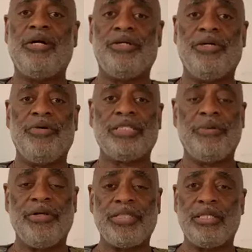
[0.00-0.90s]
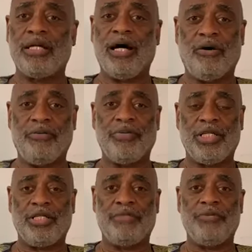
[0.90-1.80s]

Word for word: or you're experiencing a call for love.